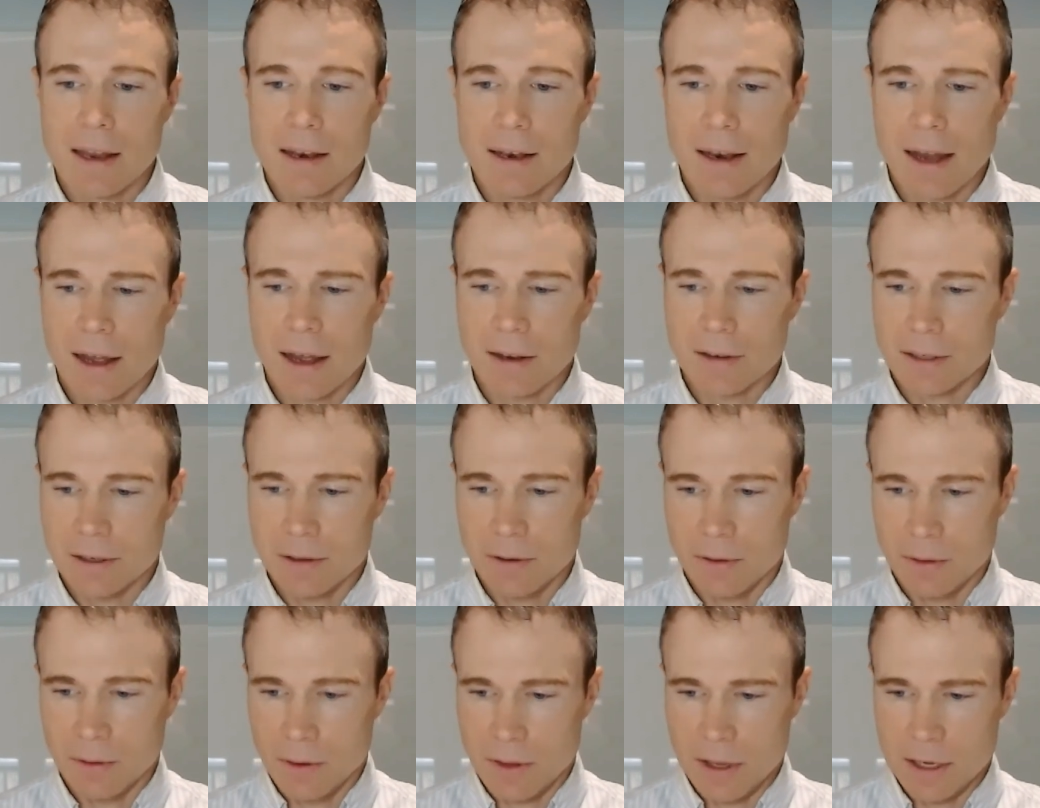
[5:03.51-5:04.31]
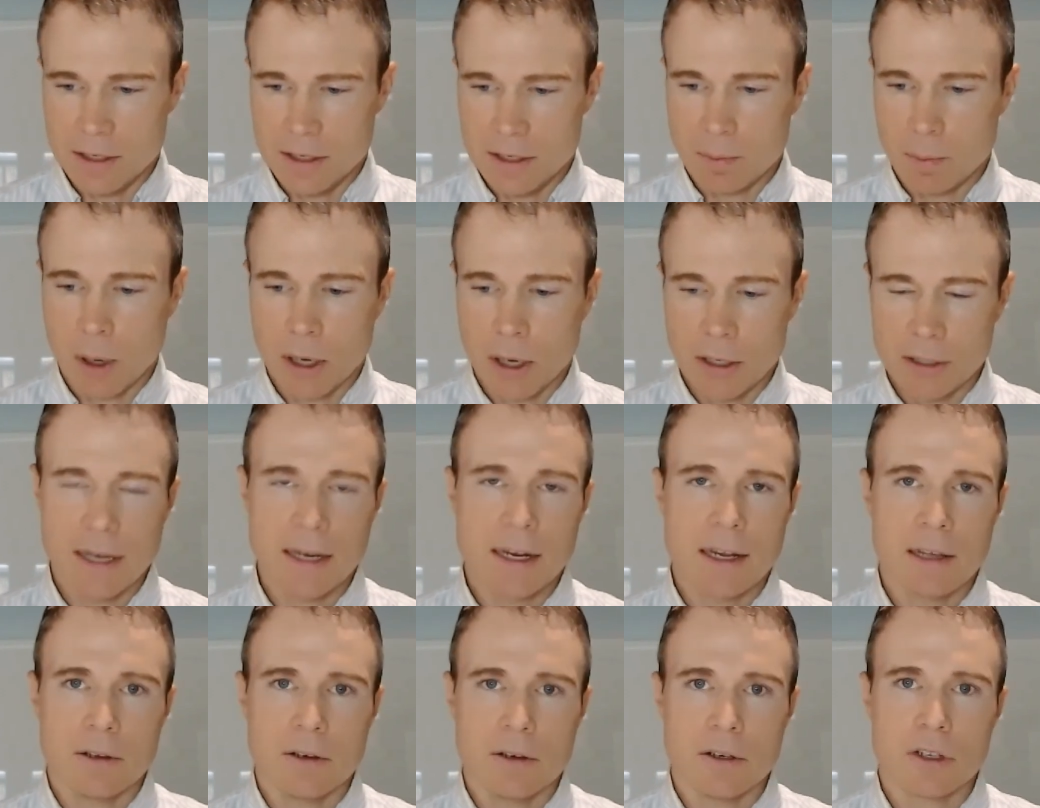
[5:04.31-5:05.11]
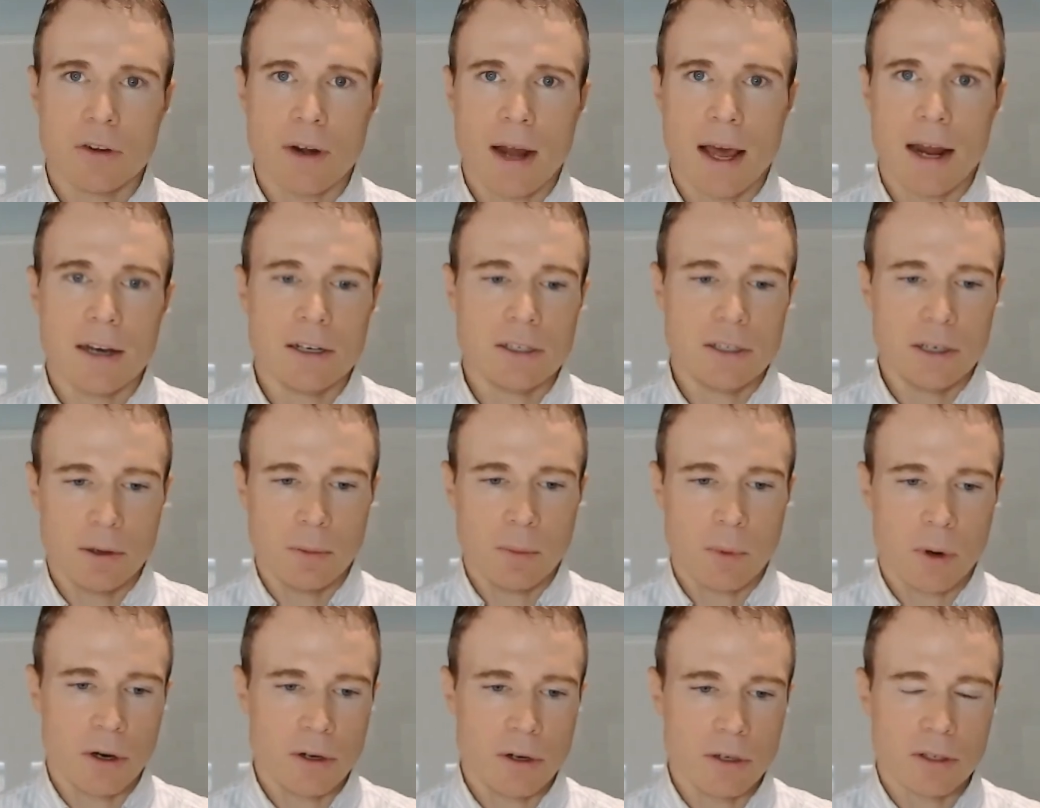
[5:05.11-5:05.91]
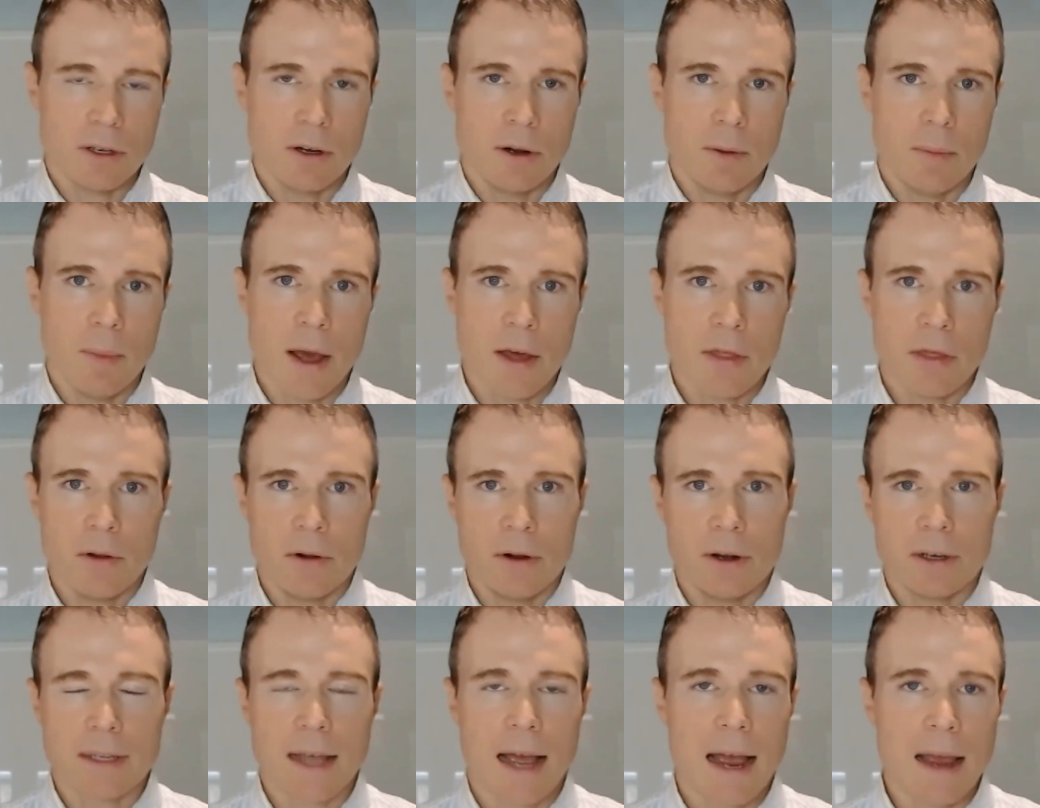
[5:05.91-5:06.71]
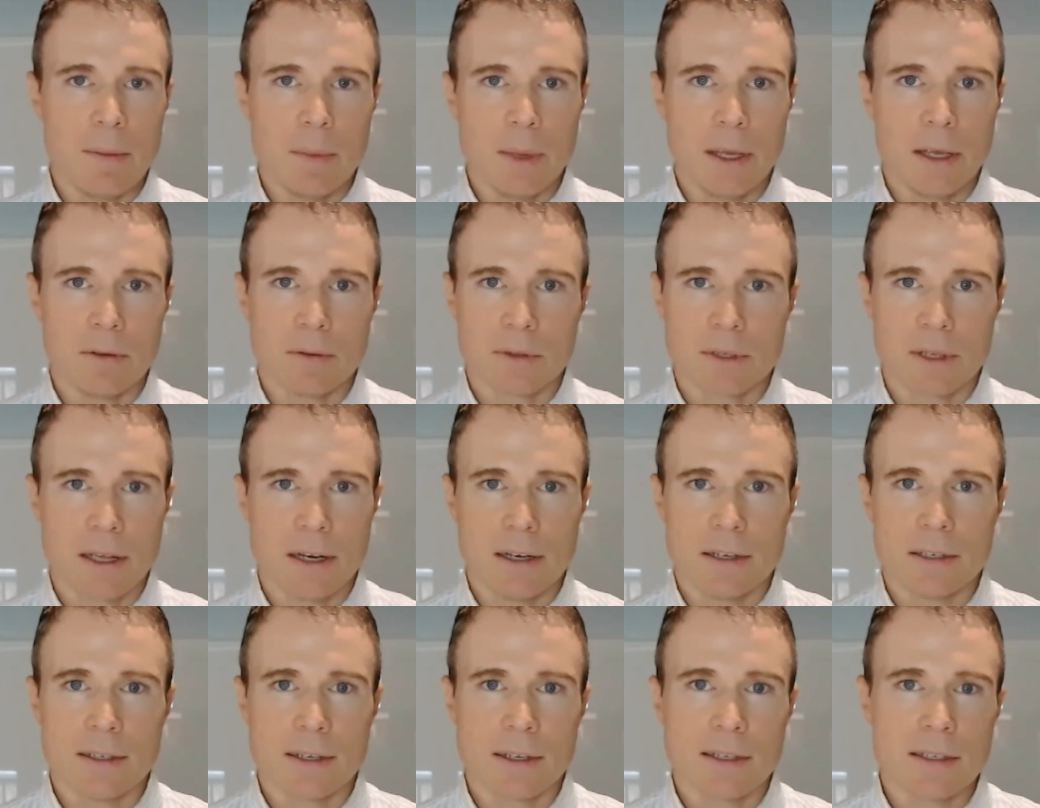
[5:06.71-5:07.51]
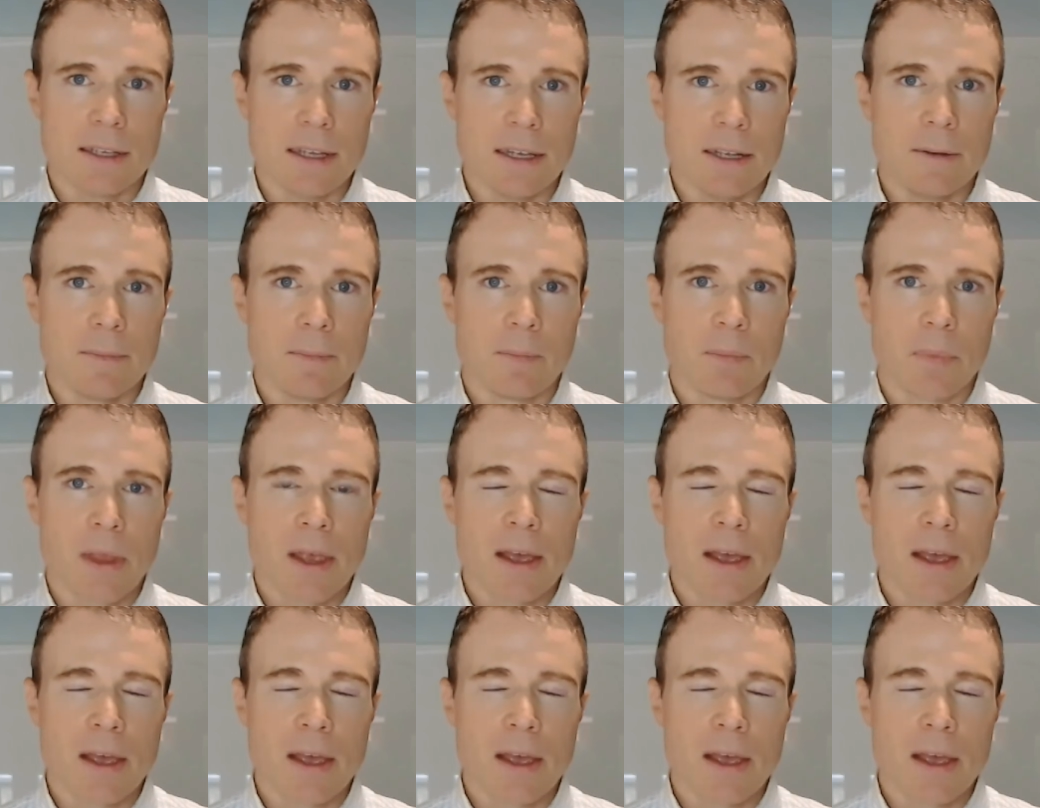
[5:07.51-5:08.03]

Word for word: not to this particular strategy or person or method or timing is was going to succeed.